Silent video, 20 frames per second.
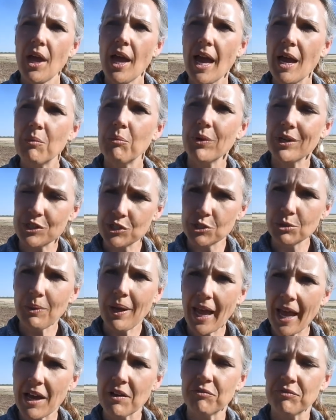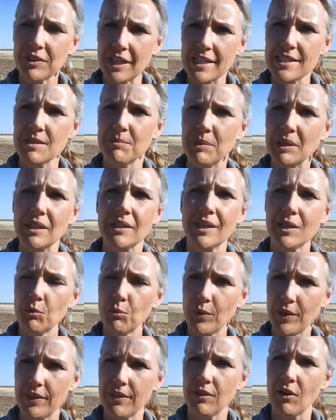um, we do have flexibility
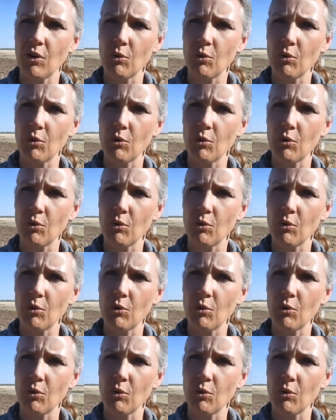with